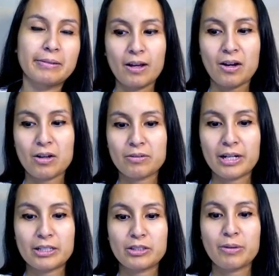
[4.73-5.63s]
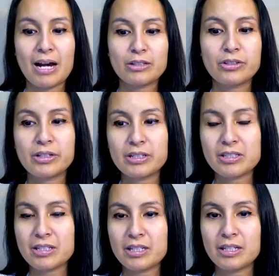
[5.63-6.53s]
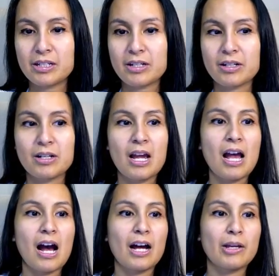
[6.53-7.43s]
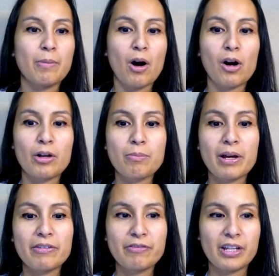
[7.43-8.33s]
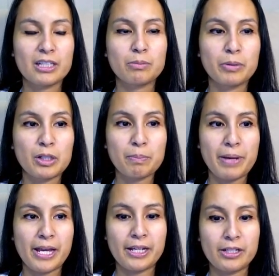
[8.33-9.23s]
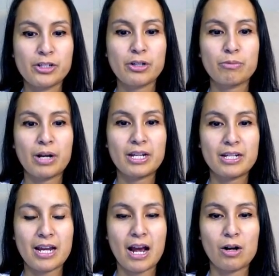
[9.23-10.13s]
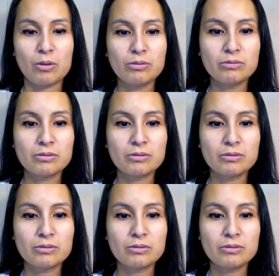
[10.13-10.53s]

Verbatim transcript: All right, so as you can see here, I am on my Facebook page right now,